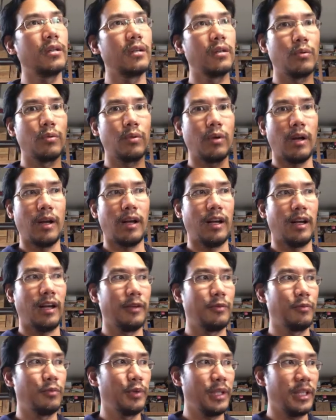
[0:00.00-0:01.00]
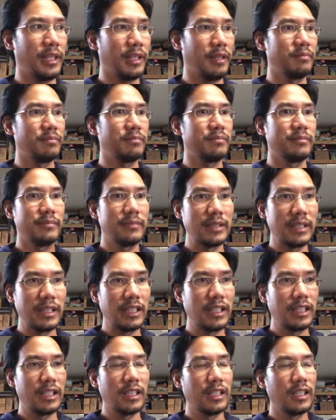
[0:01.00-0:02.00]
and really
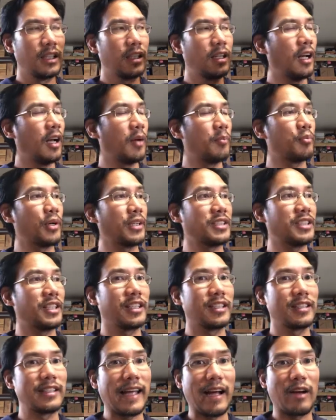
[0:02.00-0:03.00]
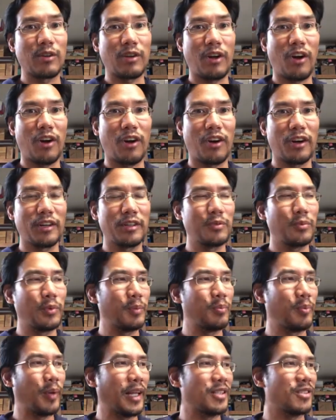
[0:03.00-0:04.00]
pressing down hard with
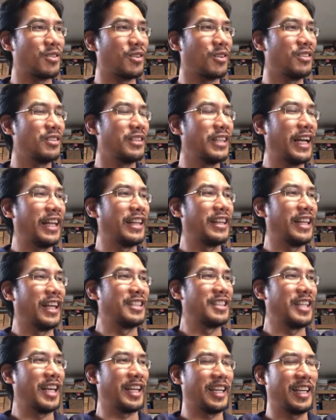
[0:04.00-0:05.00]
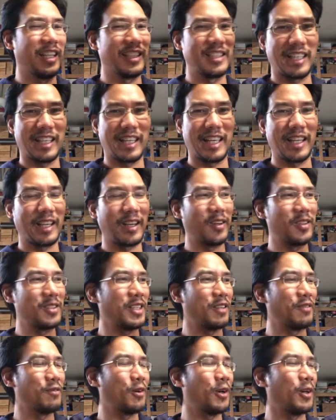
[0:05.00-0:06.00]
pencil, and then taking it to Kinko's and
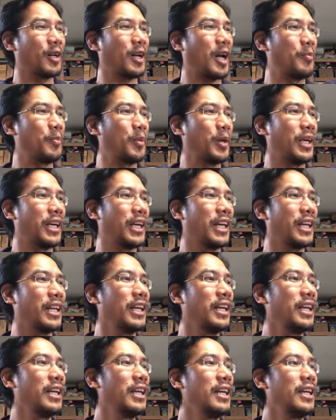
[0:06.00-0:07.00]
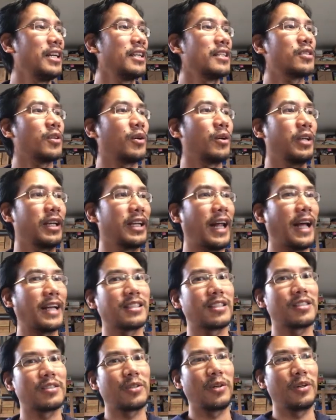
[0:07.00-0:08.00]
photocopying it. So it has a
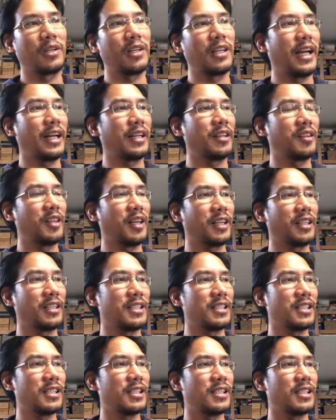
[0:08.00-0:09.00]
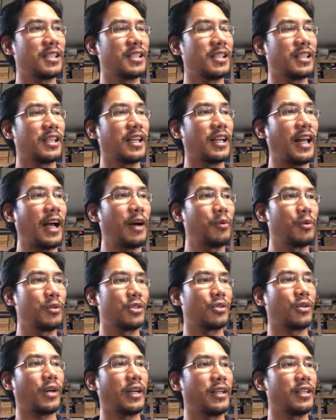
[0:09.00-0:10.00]
certain line thickness that I would
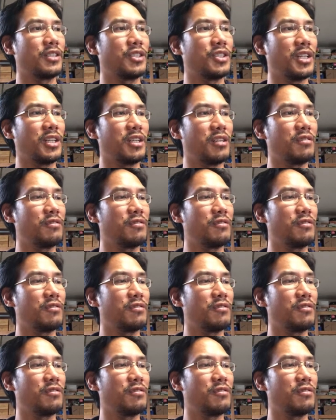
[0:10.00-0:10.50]
try to achieve.